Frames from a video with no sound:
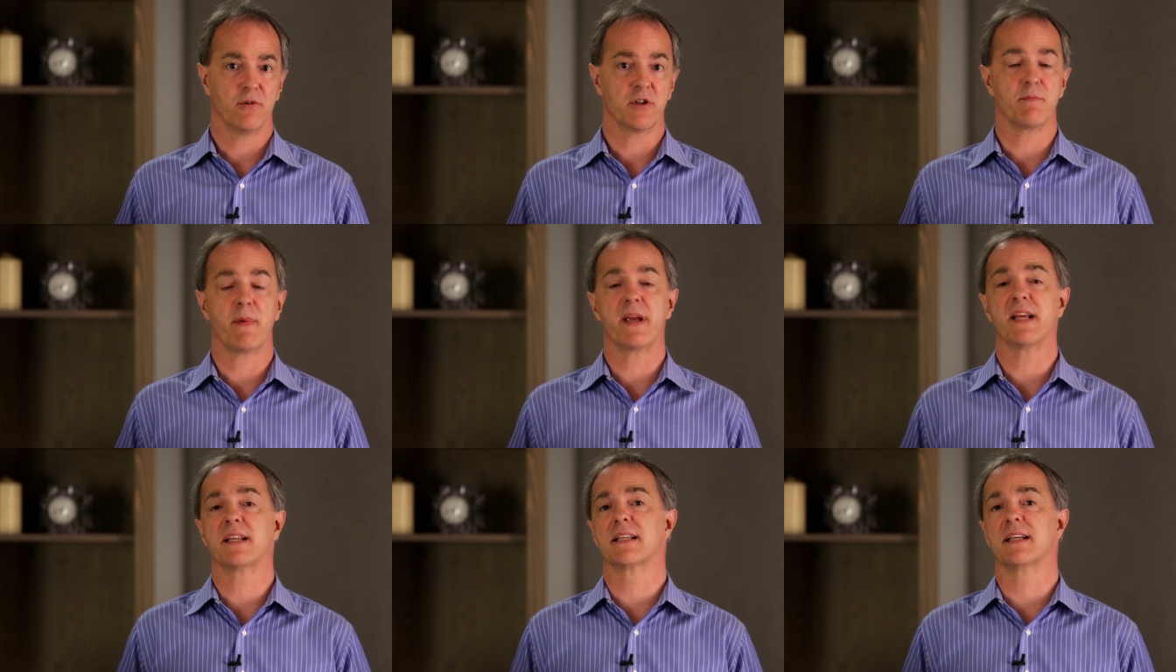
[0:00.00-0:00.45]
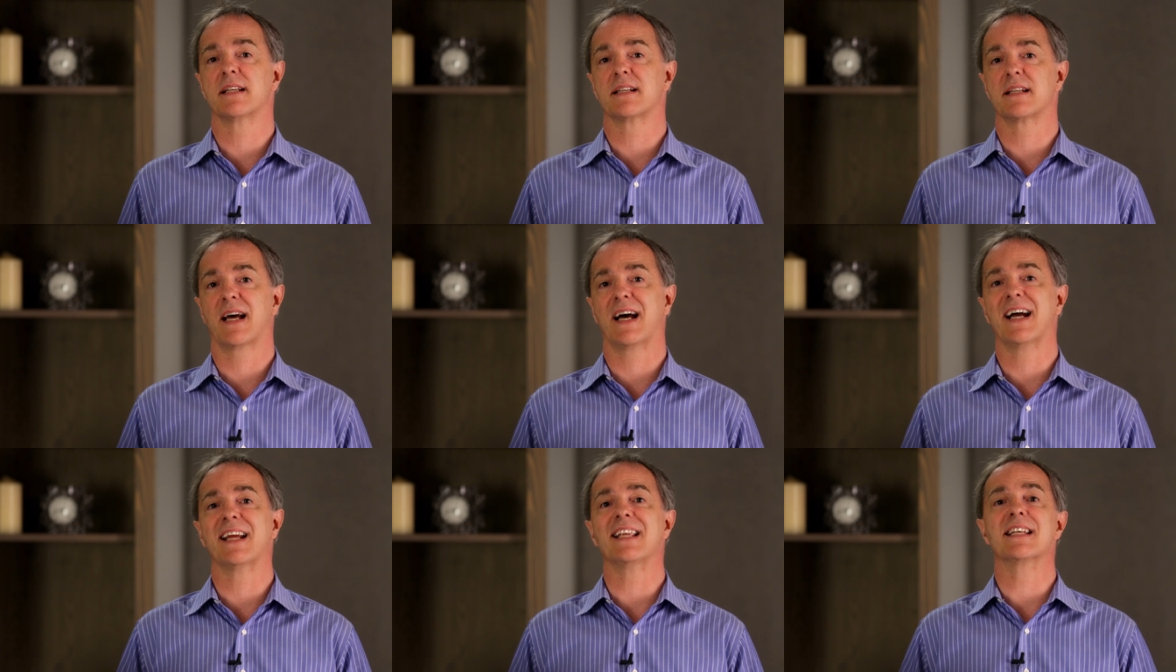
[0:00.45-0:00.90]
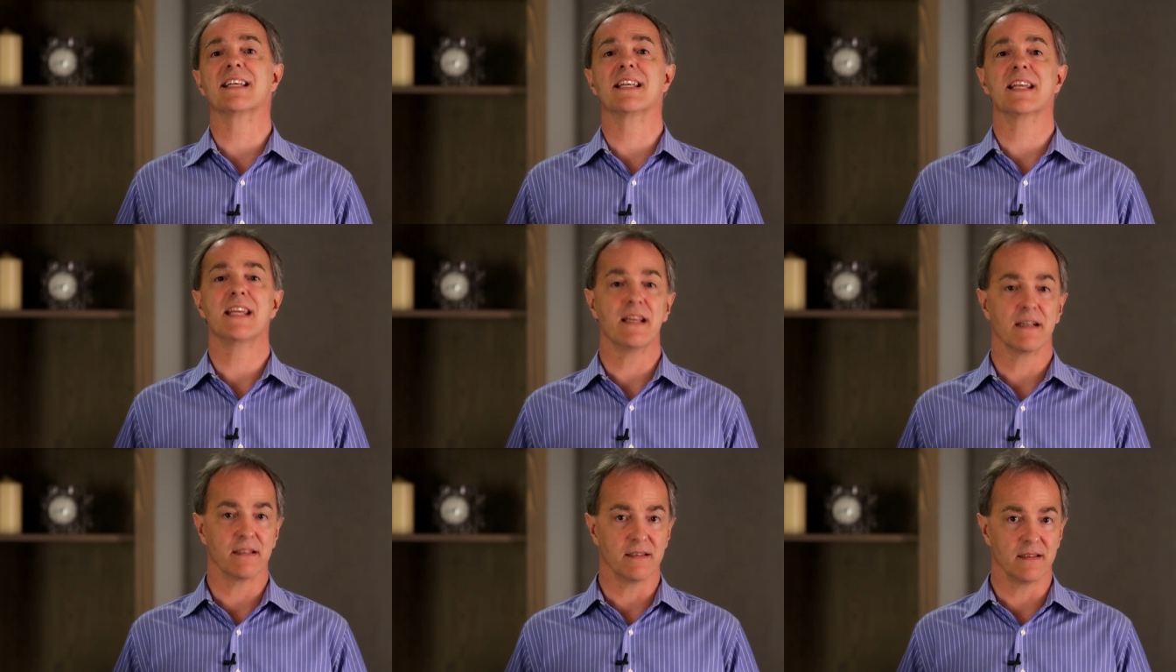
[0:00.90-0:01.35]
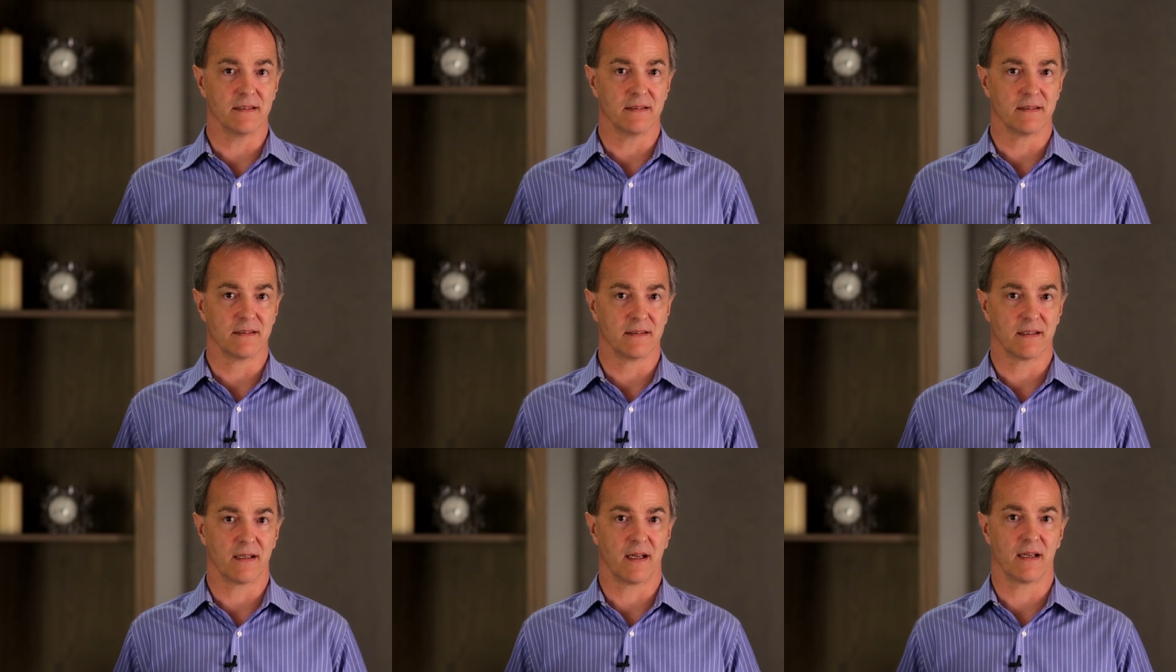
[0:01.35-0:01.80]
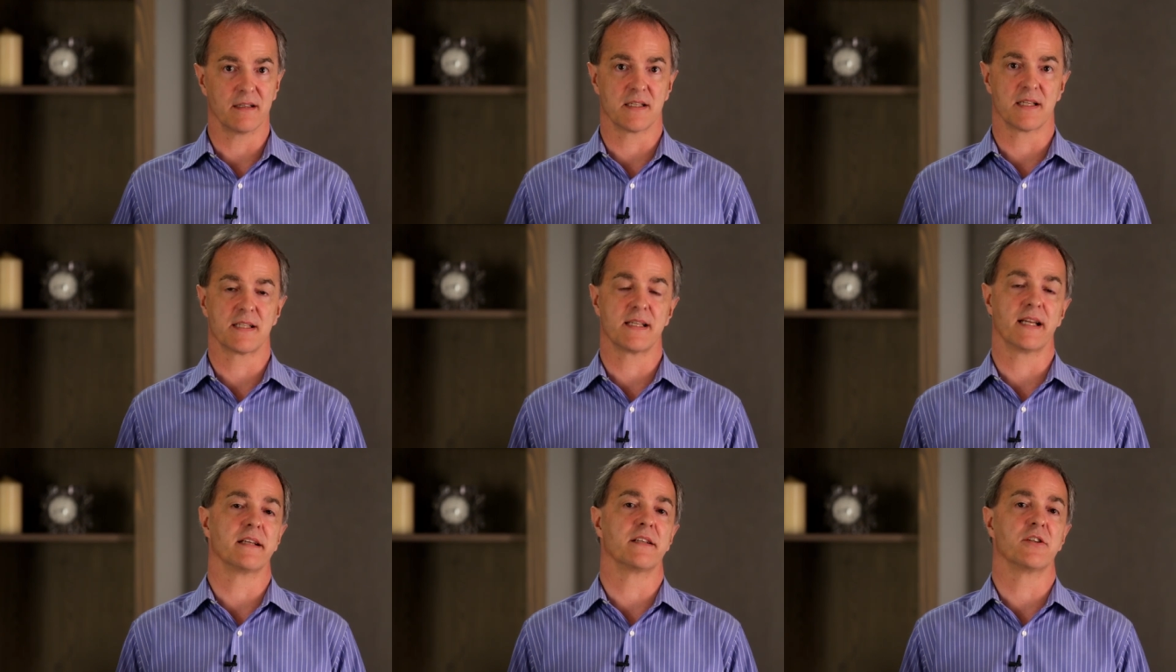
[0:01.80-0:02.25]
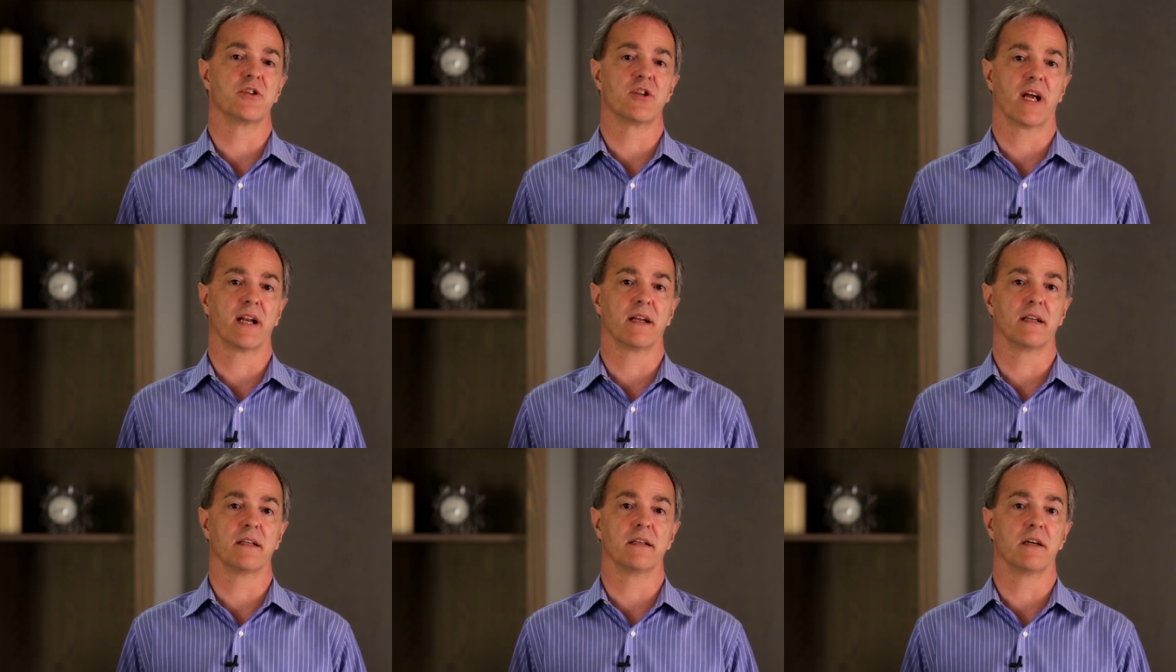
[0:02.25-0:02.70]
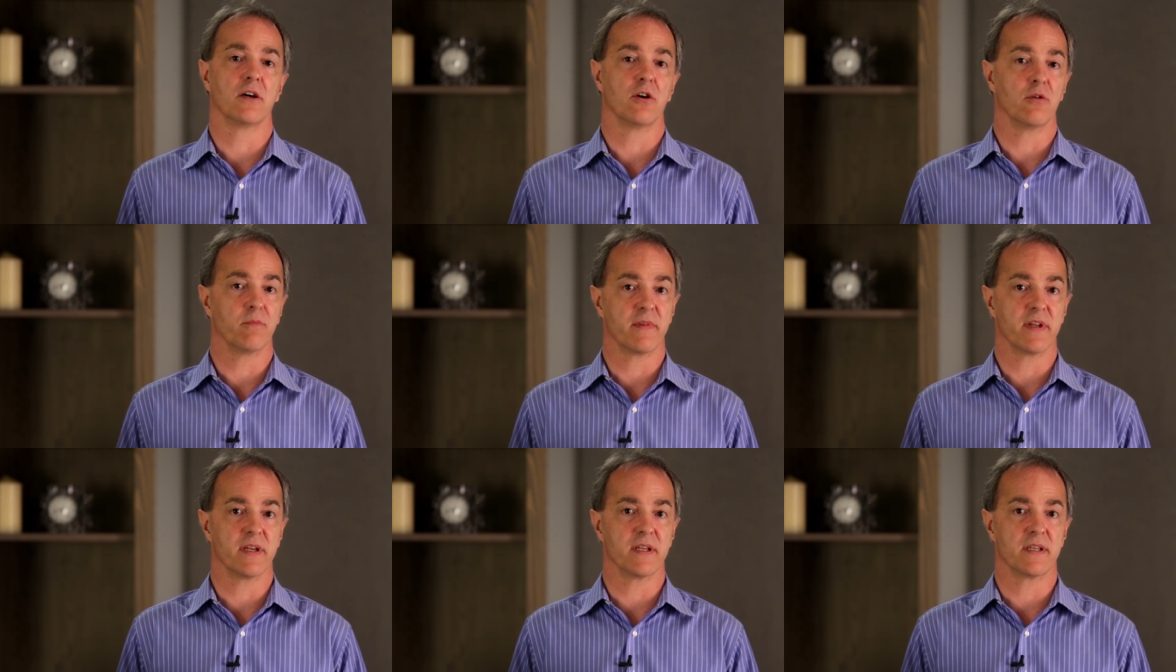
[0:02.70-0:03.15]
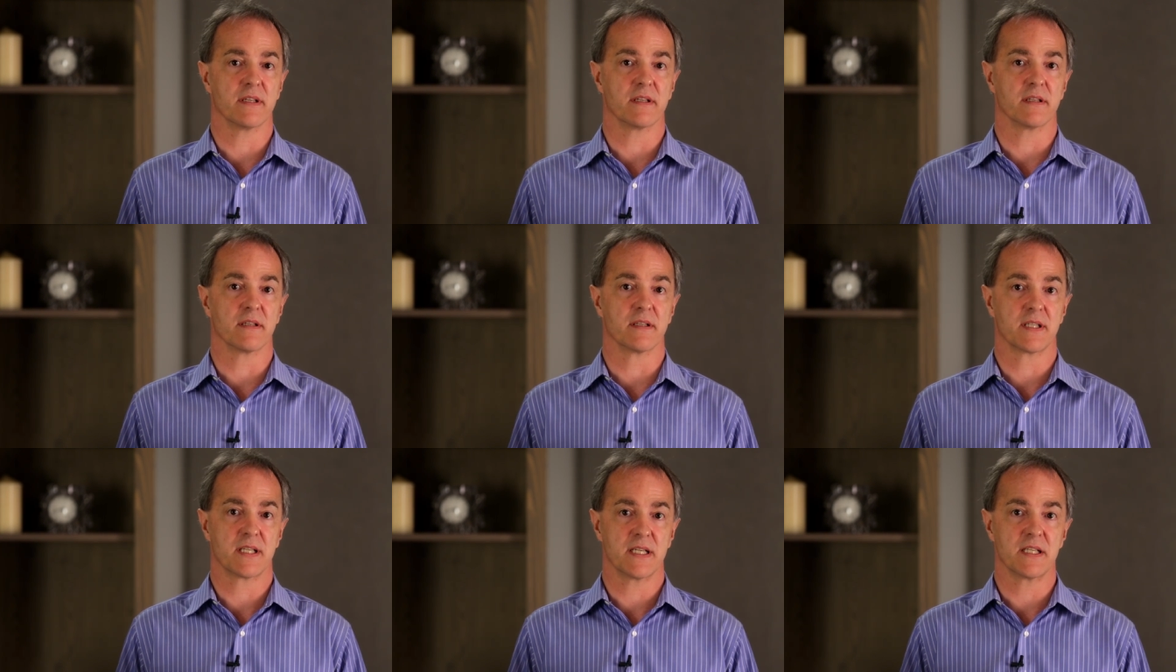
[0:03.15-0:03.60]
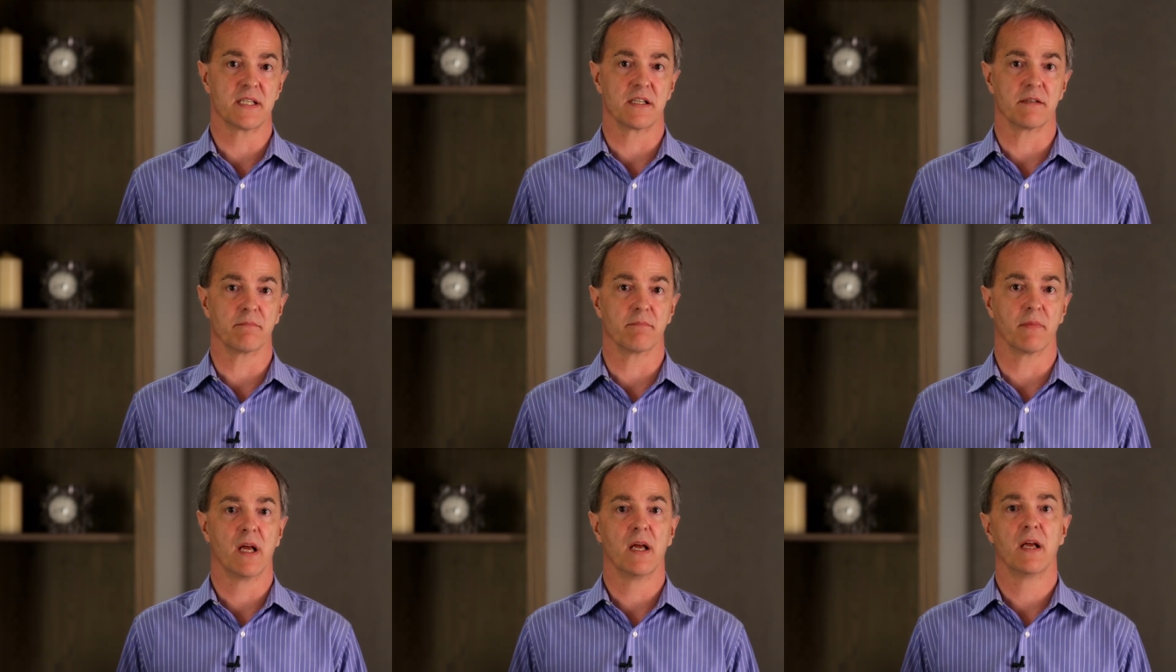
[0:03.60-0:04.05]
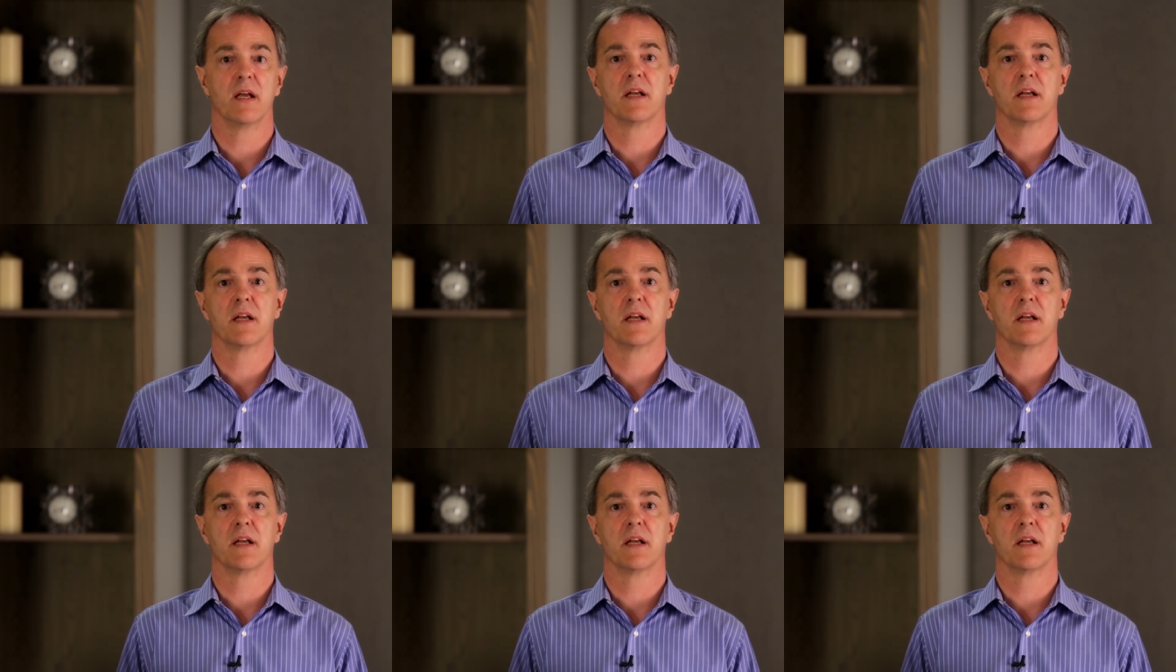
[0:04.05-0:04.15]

which makes it ideal as a centre channel in a home theatre system